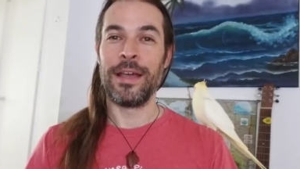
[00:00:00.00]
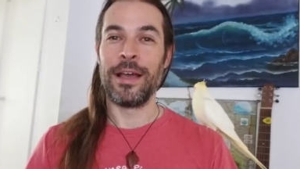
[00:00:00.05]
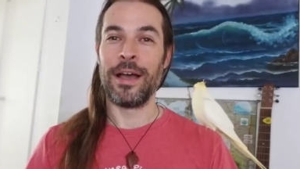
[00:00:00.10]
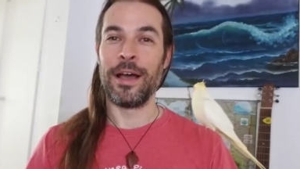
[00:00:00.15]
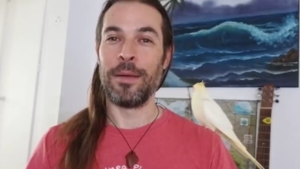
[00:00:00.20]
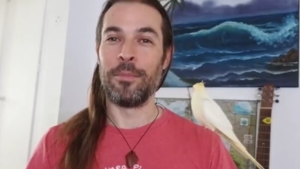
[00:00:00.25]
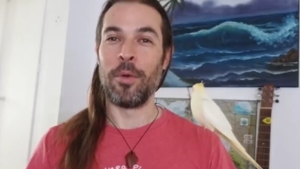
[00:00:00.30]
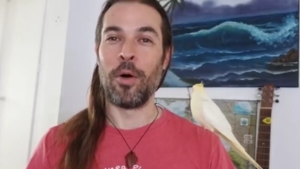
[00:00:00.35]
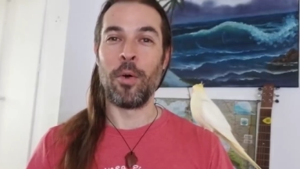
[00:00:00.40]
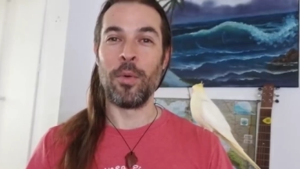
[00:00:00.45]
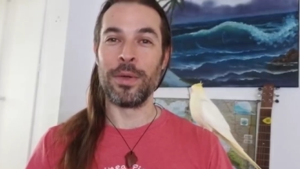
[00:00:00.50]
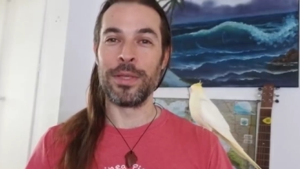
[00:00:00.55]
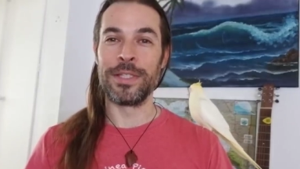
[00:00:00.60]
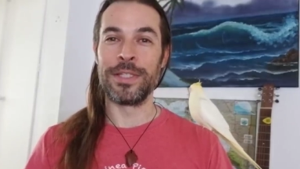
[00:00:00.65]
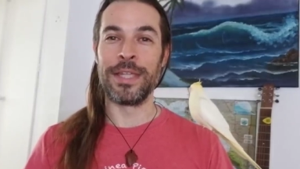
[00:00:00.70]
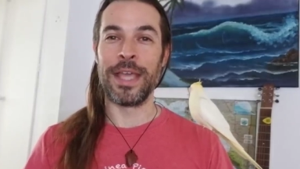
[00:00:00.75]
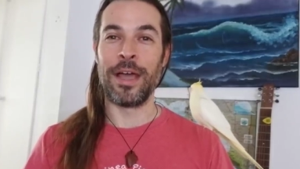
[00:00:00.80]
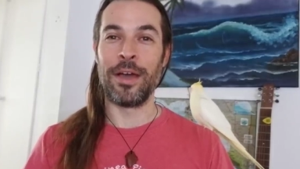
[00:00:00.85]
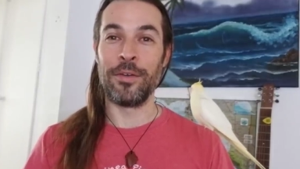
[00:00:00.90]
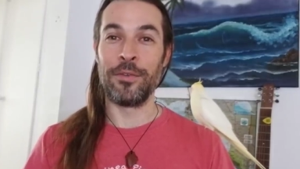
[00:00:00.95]
I'm
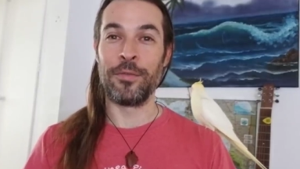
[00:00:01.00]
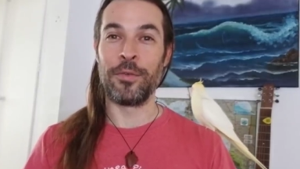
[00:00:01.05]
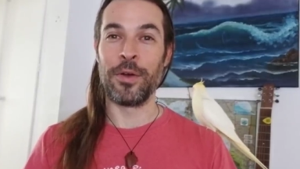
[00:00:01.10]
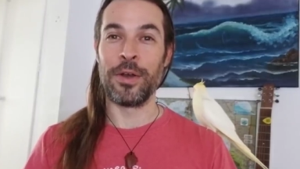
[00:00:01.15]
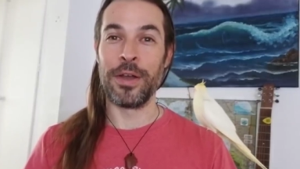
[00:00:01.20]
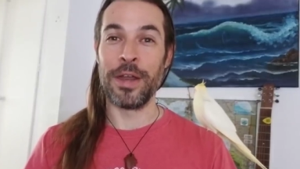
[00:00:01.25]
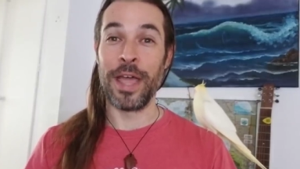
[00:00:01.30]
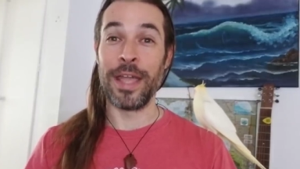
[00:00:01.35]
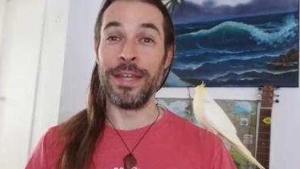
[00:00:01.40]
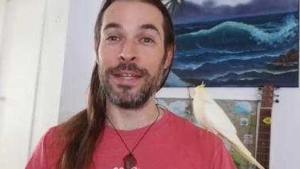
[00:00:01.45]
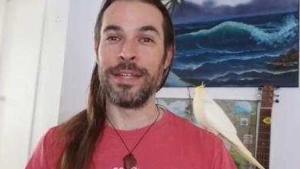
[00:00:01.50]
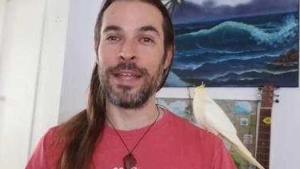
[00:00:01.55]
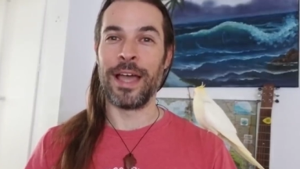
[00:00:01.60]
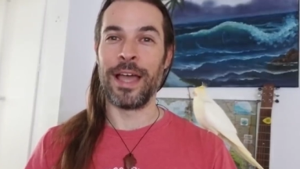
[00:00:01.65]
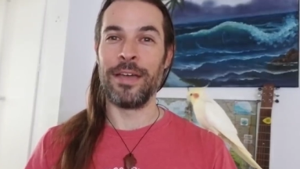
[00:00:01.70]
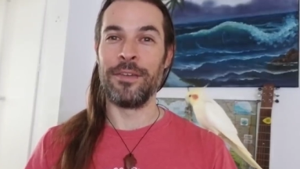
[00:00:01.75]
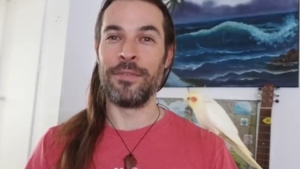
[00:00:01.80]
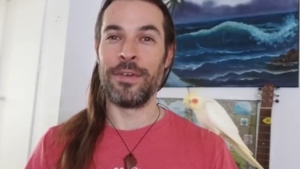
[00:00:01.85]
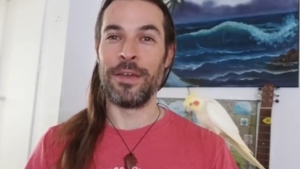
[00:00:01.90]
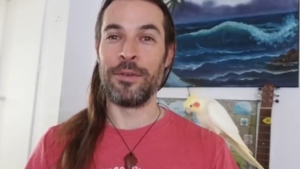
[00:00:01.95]
always down for a night
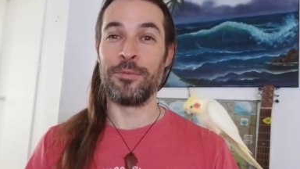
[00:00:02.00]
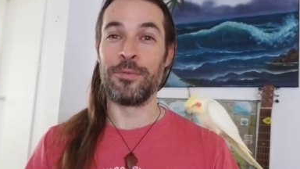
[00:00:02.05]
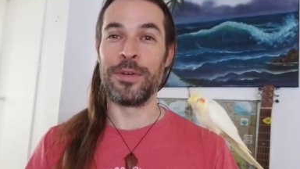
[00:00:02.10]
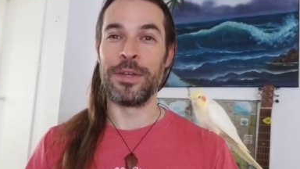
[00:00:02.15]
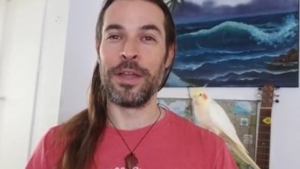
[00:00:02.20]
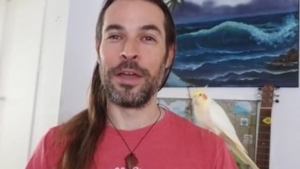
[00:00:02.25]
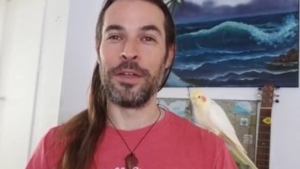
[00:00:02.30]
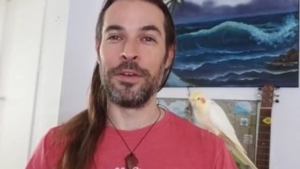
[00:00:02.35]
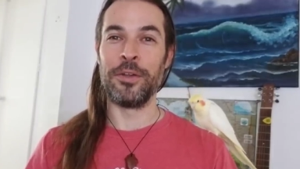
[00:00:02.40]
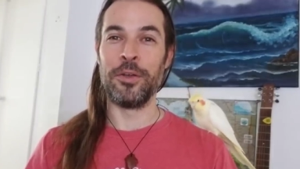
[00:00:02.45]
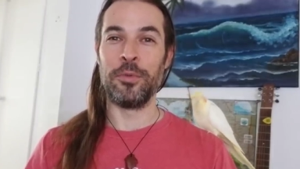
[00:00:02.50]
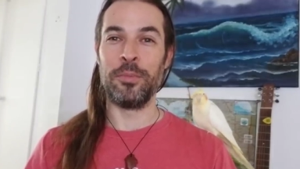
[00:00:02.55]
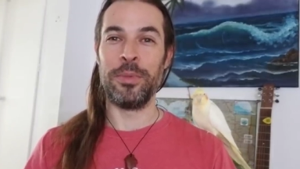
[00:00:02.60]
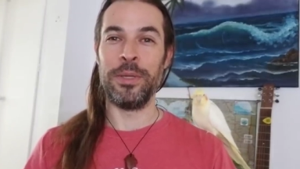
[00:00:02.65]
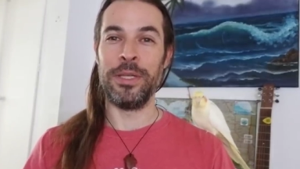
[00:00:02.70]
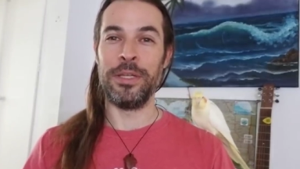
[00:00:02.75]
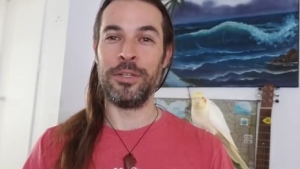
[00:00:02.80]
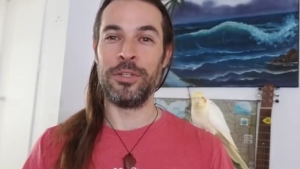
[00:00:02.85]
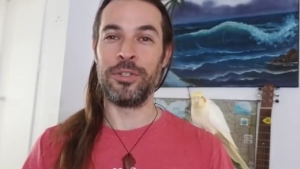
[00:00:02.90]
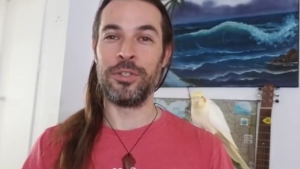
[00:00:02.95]
dive at Redondo
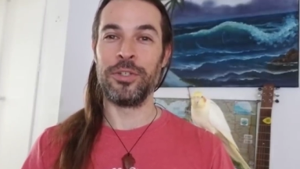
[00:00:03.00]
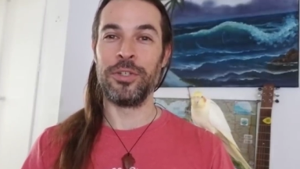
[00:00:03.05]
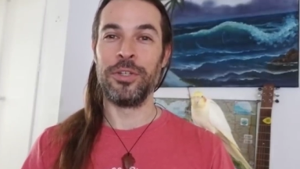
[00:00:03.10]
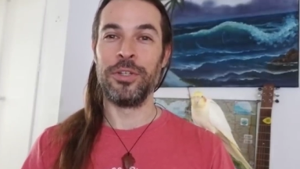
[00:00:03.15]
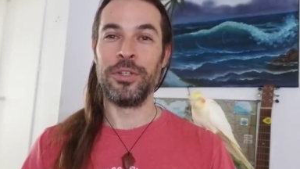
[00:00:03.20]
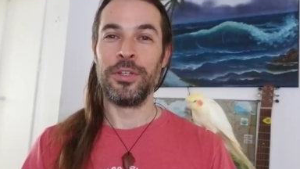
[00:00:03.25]
Beach.